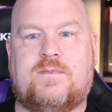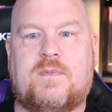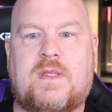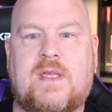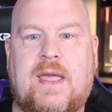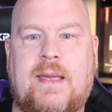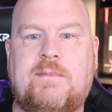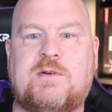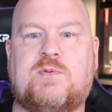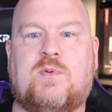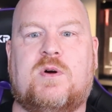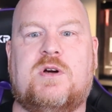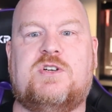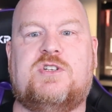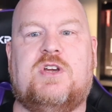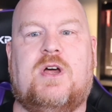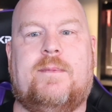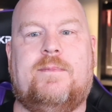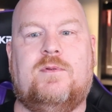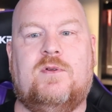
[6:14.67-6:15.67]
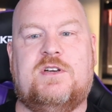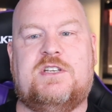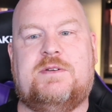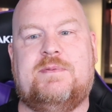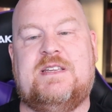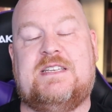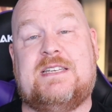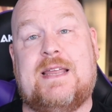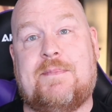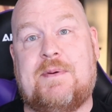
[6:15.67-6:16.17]
Games Workshop looks to
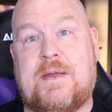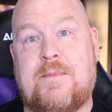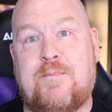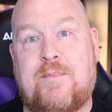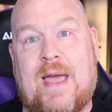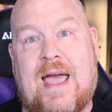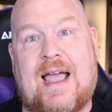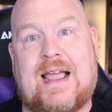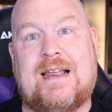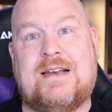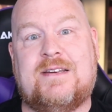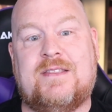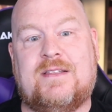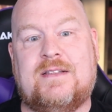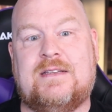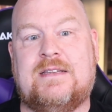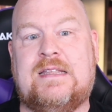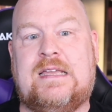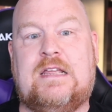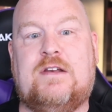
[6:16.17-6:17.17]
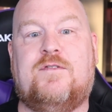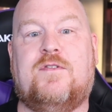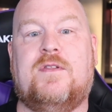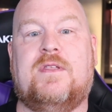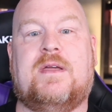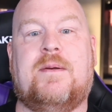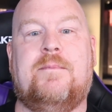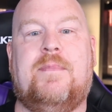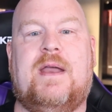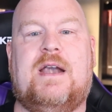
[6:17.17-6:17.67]
be stepping back into the lead for
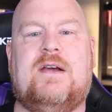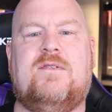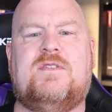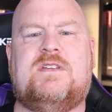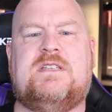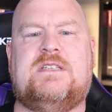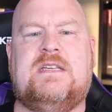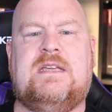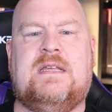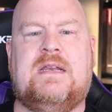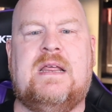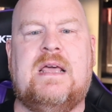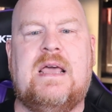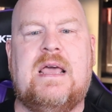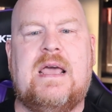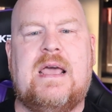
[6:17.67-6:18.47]
the competitive scene,